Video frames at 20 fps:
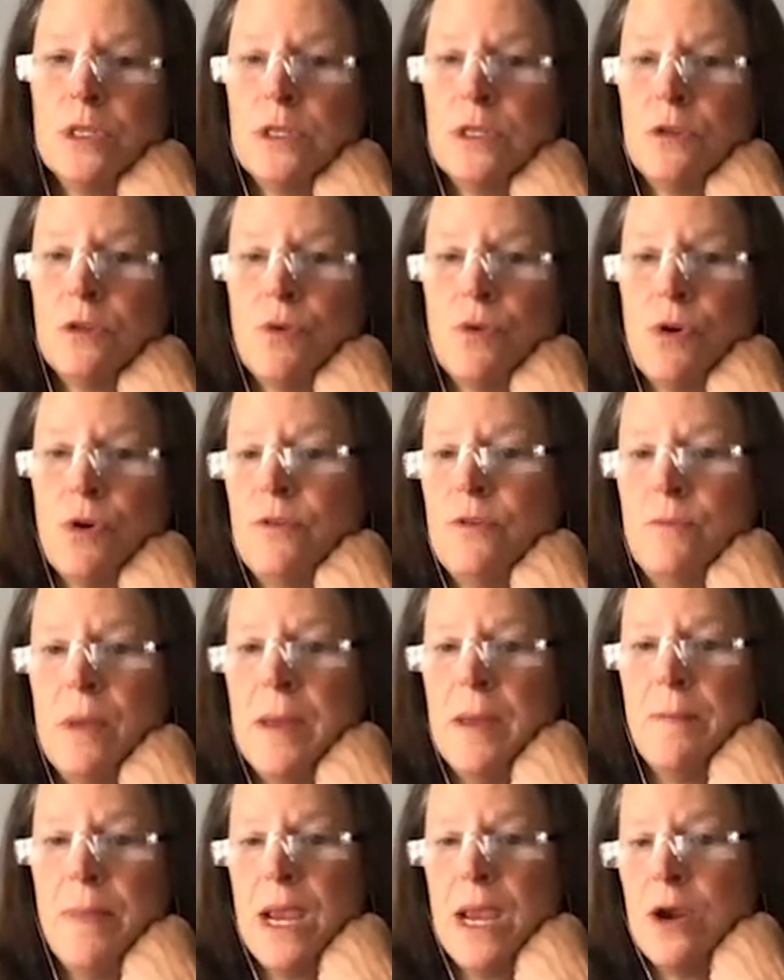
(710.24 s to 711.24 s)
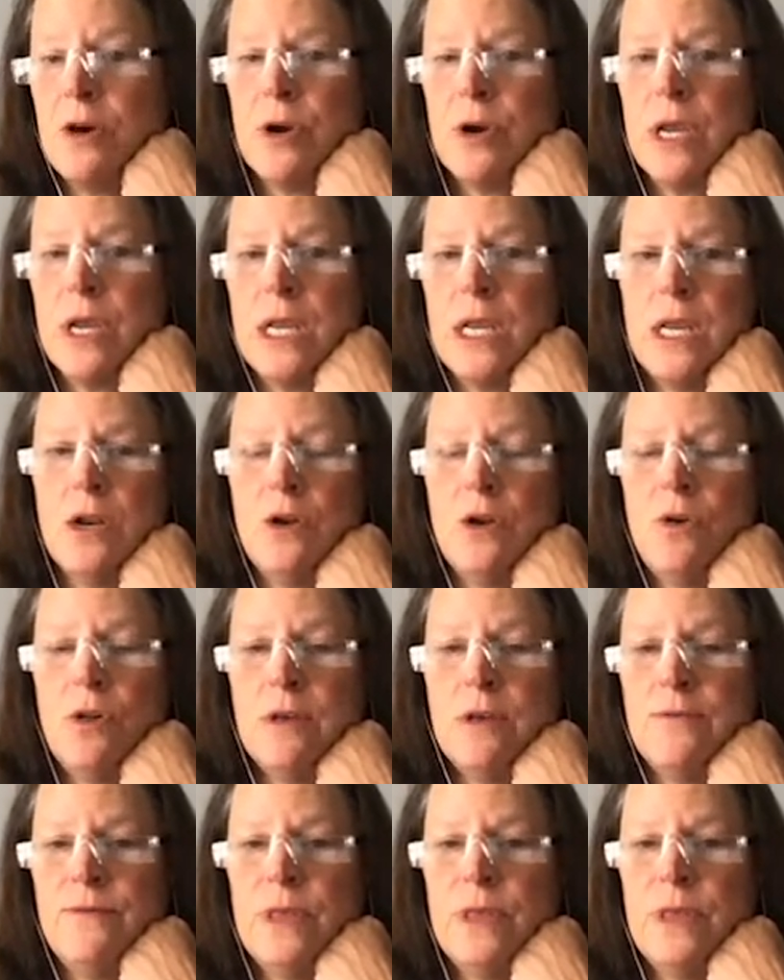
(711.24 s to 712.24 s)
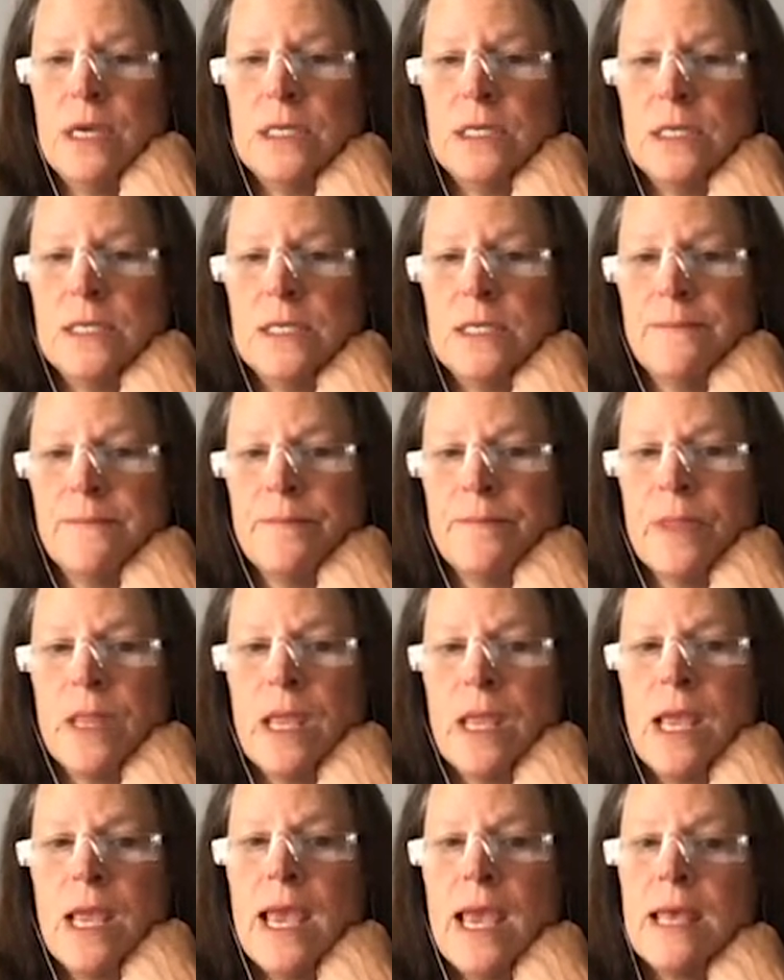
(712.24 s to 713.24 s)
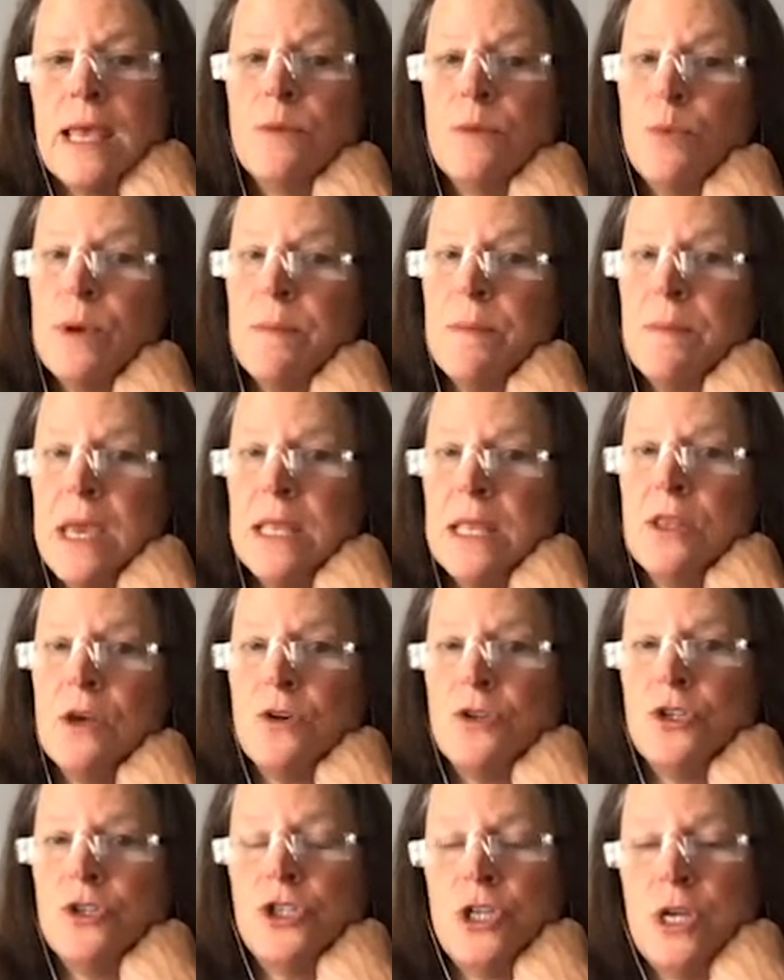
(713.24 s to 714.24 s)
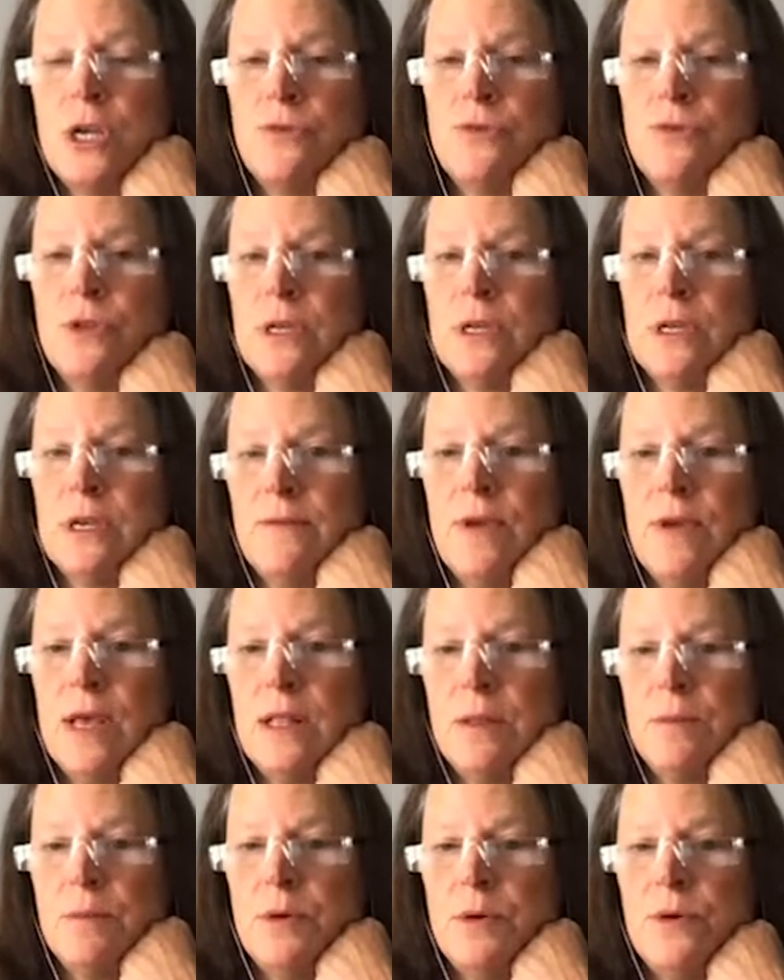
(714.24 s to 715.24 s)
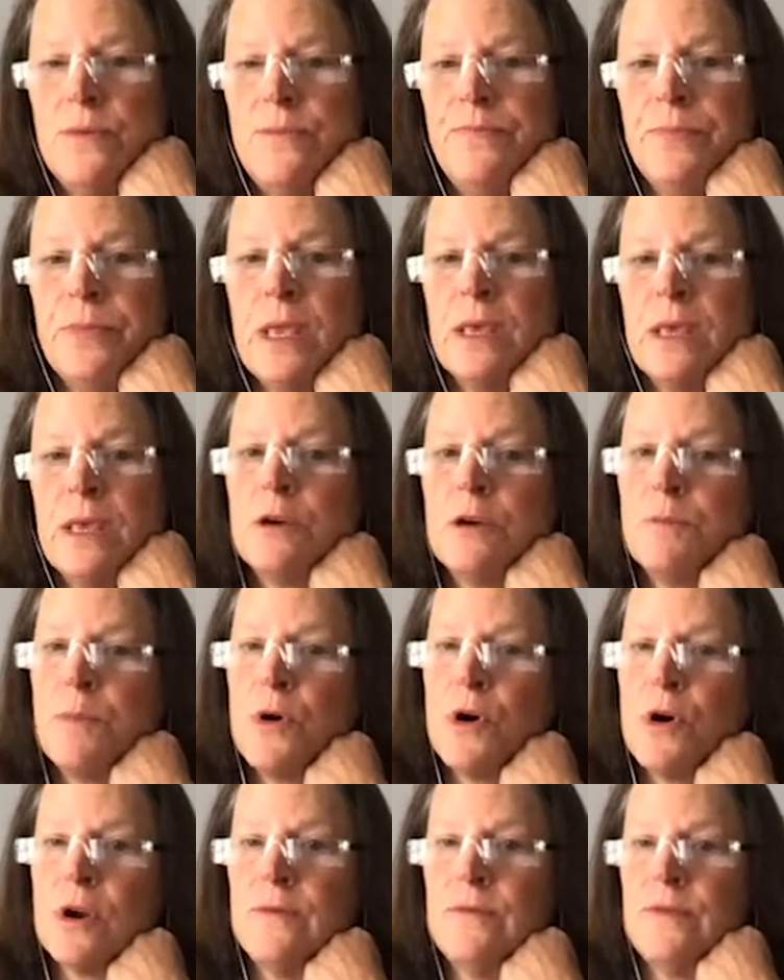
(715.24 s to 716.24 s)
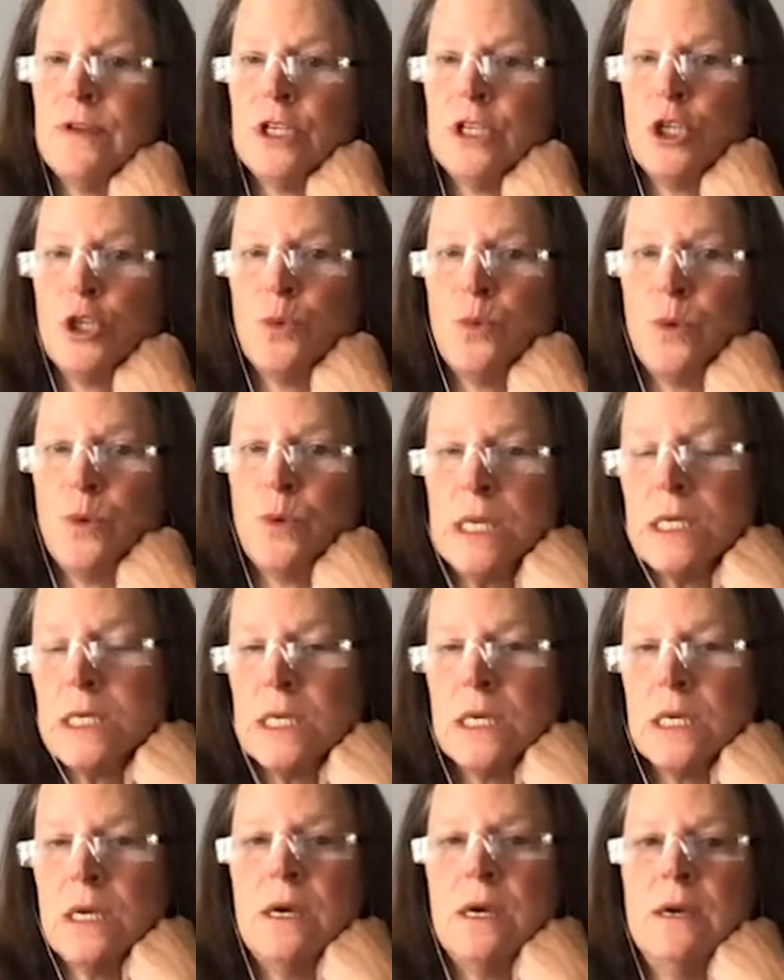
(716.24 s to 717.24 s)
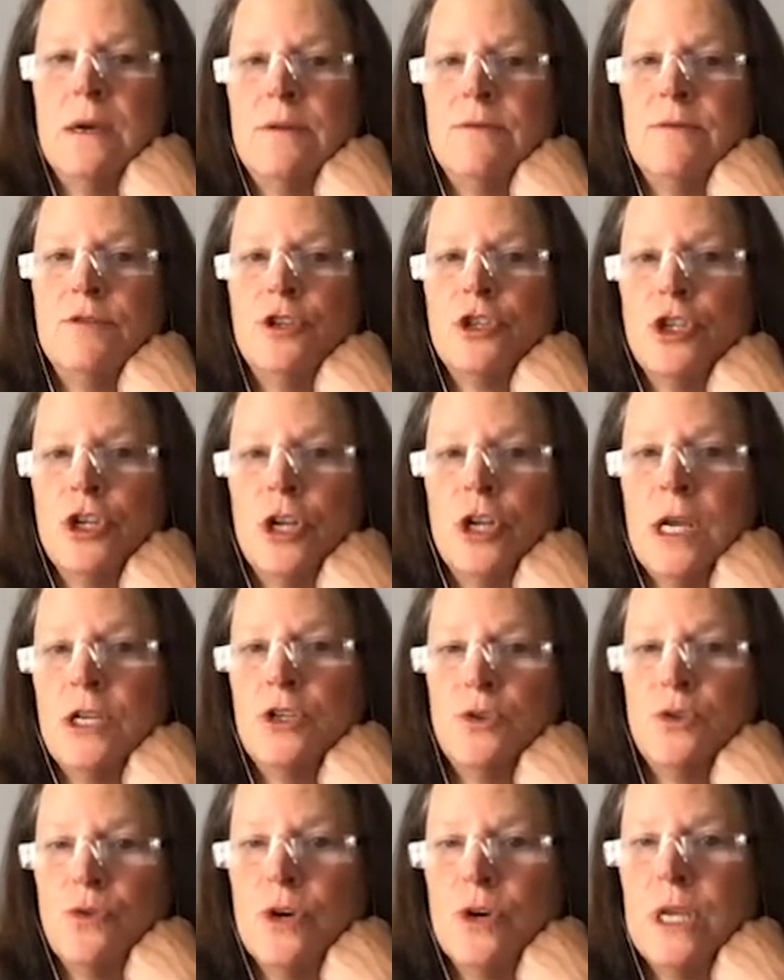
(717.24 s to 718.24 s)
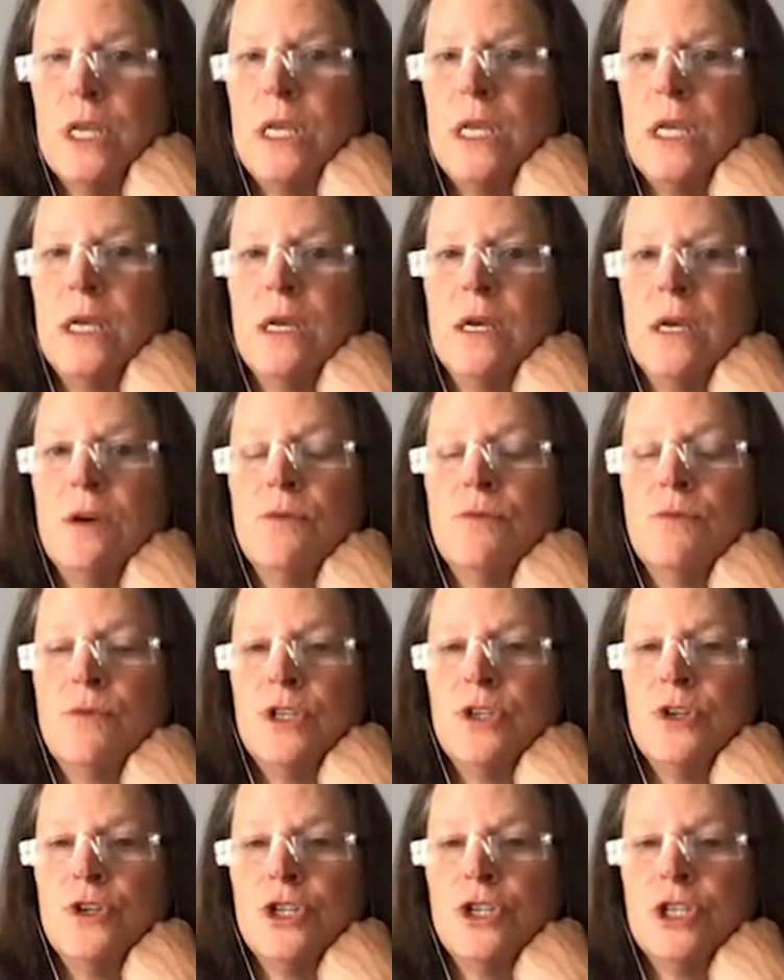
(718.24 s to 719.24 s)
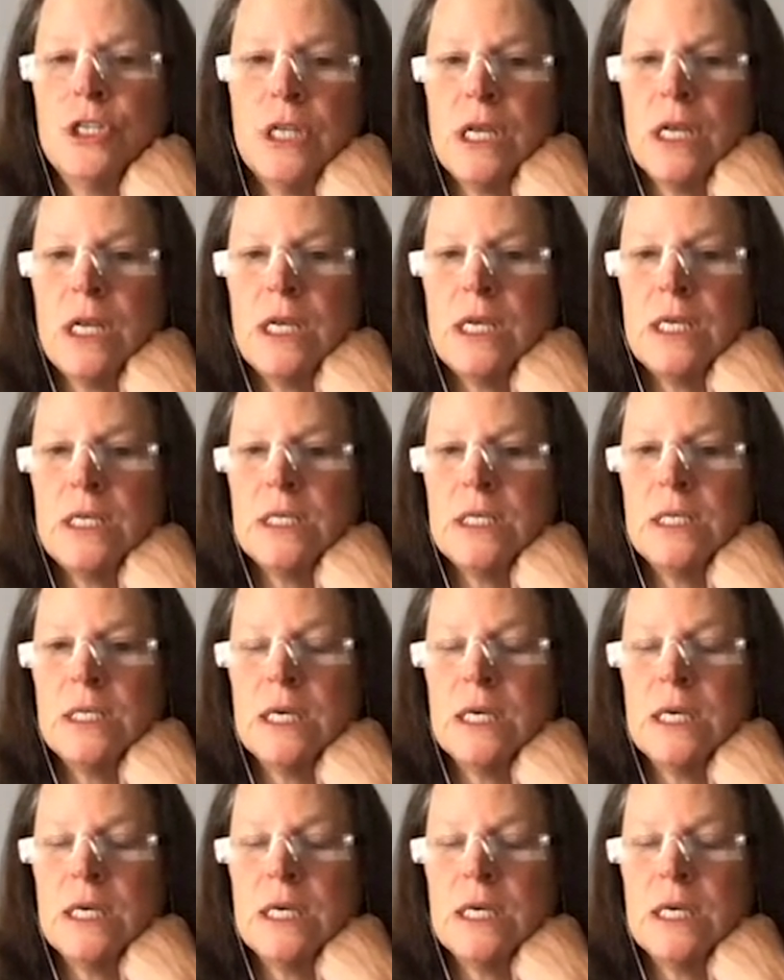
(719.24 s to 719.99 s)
the role of my parent in all of this? And we made those generally available. They're part of a suite of "Should I Join?" research studies.